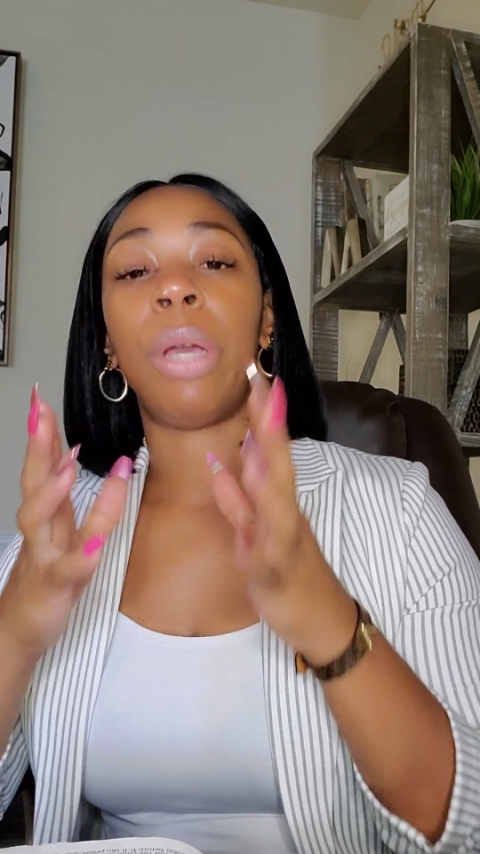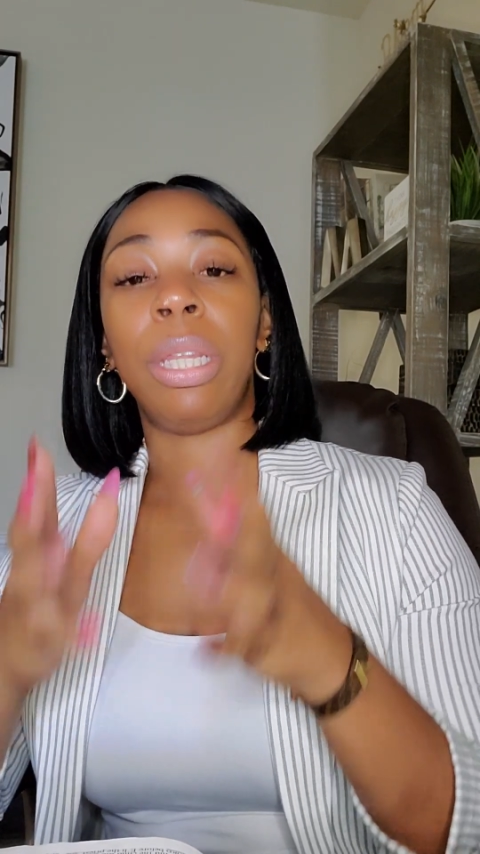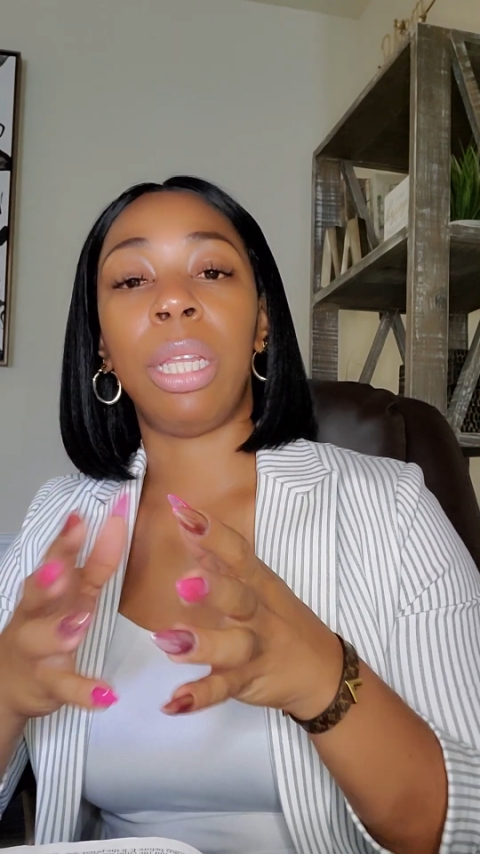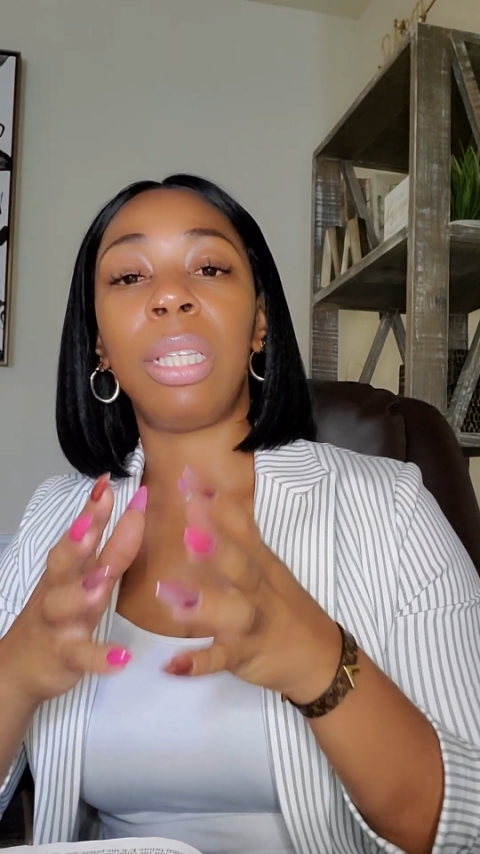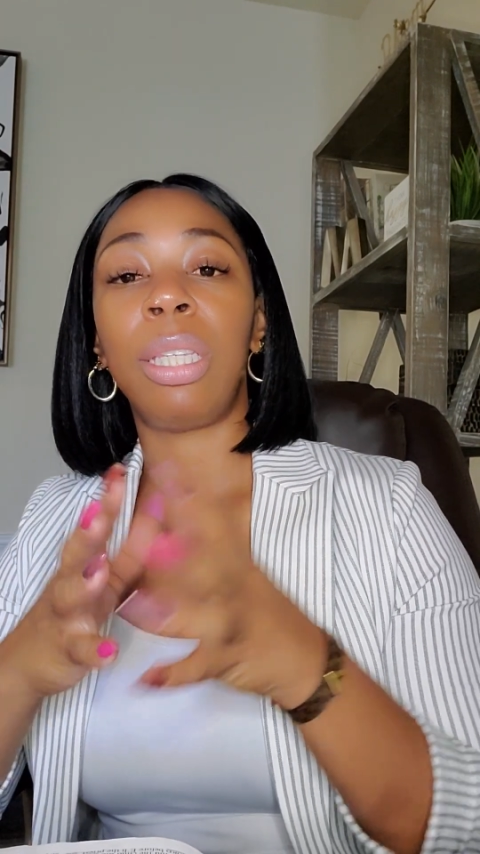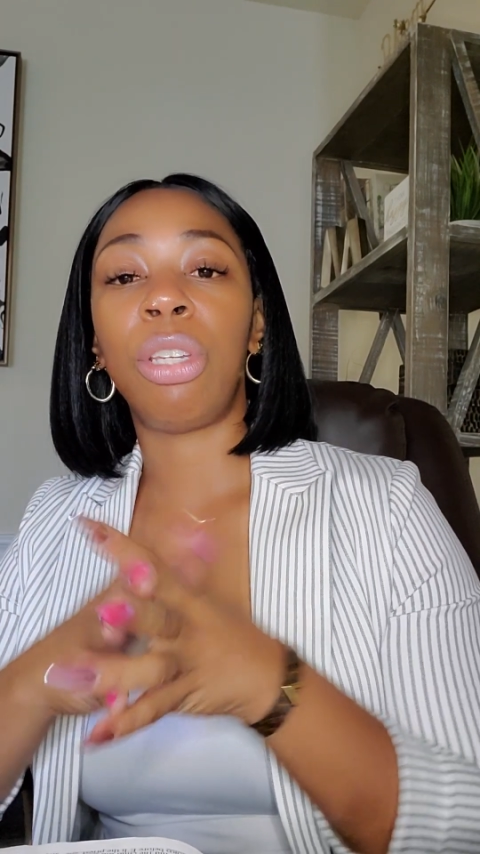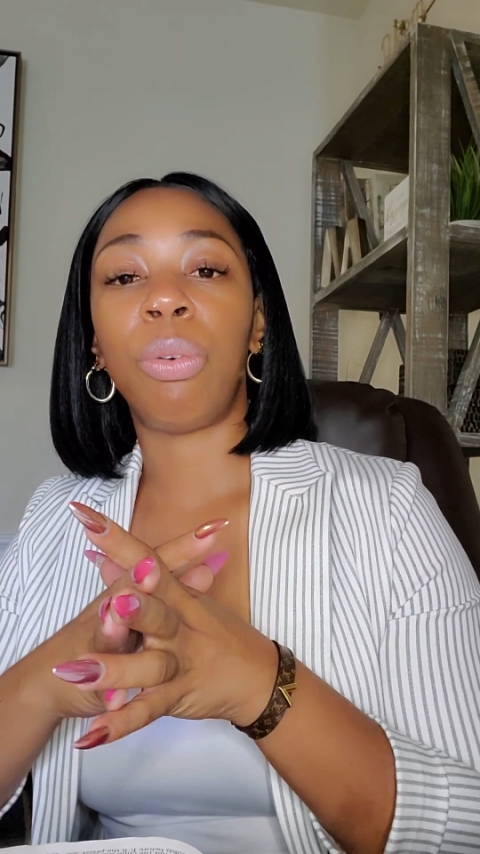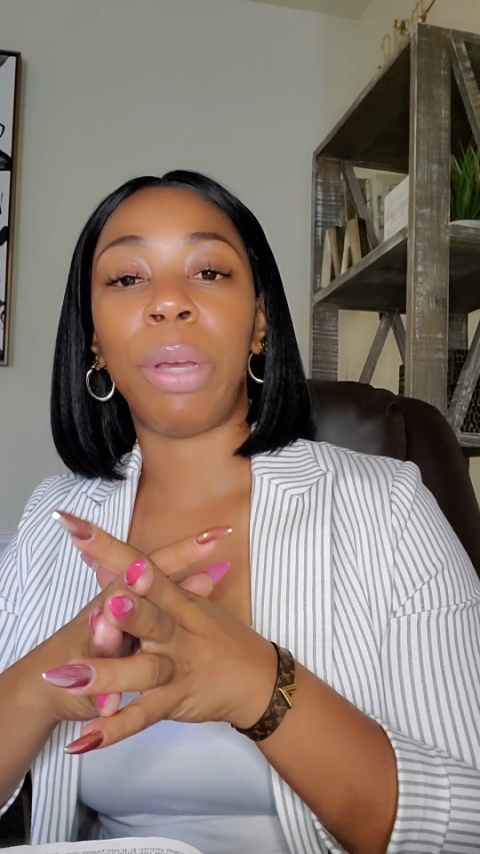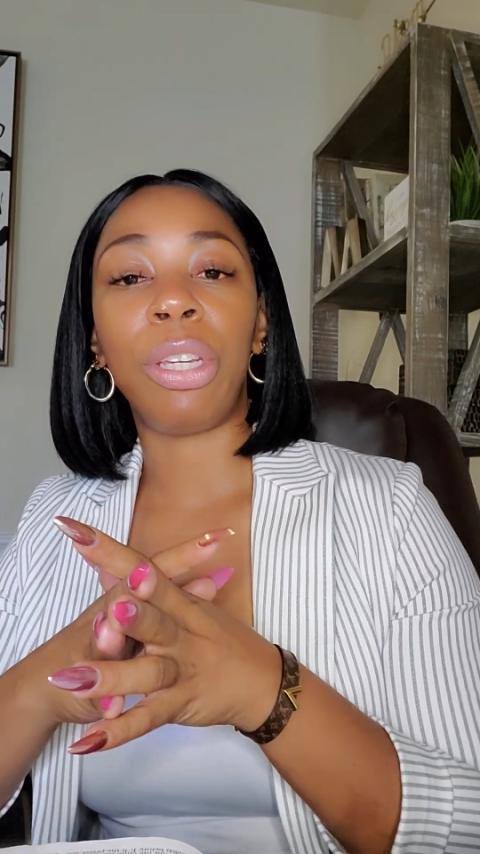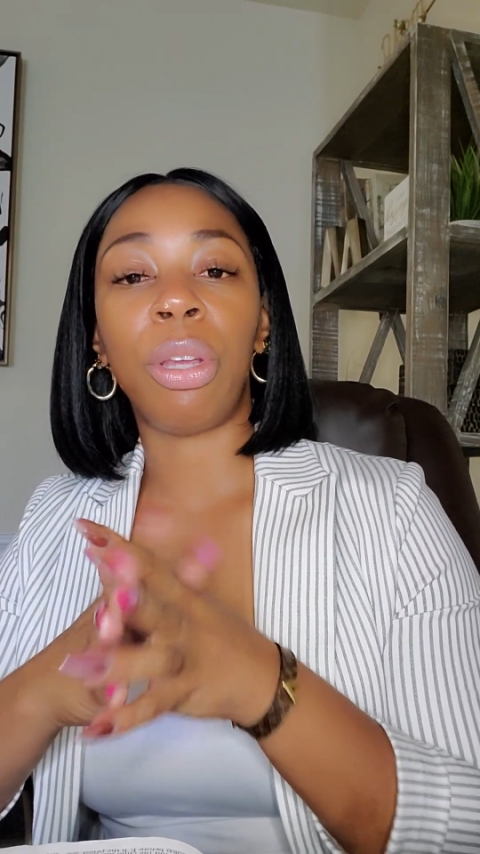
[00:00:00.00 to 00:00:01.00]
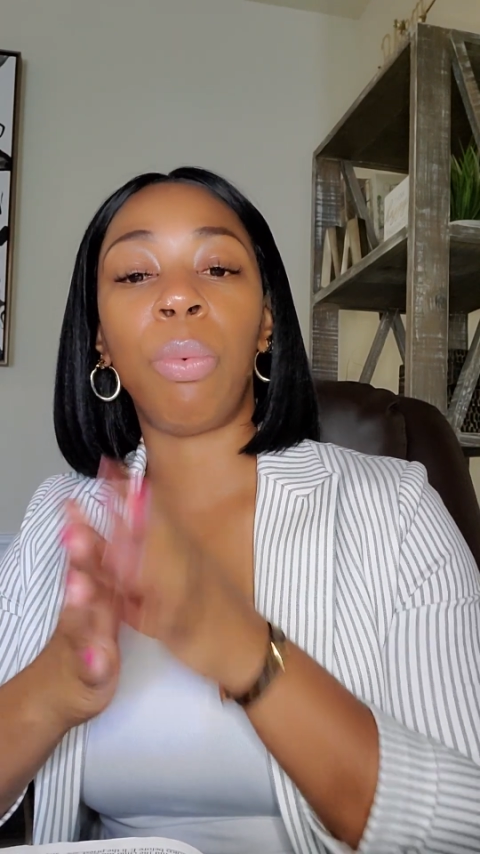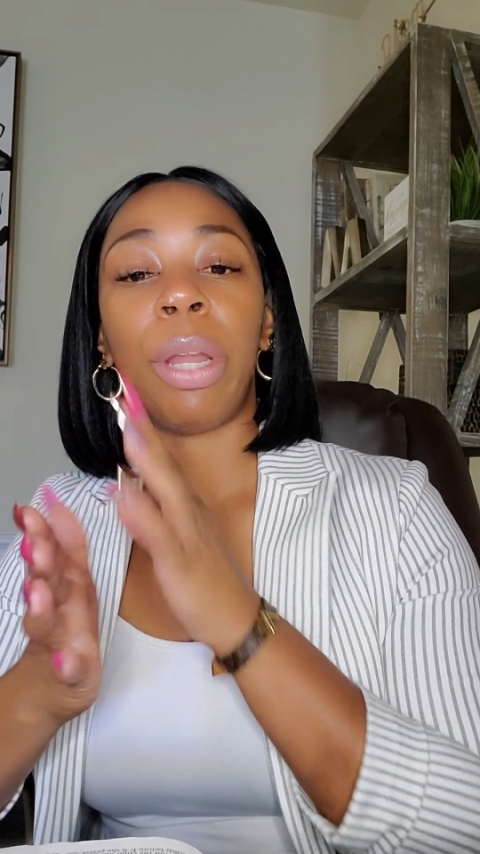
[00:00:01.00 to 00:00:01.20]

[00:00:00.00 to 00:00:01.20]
in this situation,